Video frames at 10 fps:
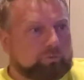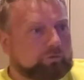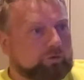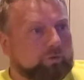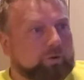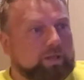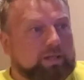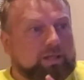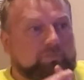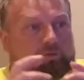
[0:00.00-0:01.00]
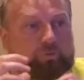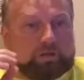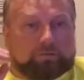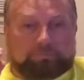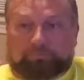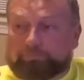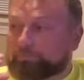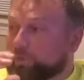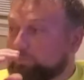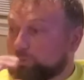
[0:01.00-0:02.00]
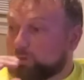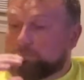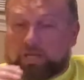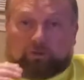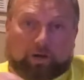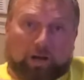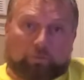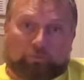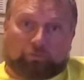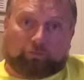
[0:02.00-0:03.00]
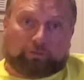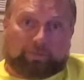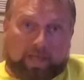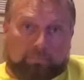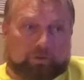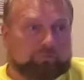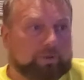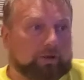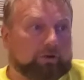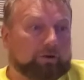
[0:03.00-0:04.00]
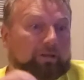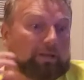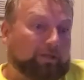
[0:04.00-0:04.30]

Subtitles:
So if you can, but if you can make your house just look that much better,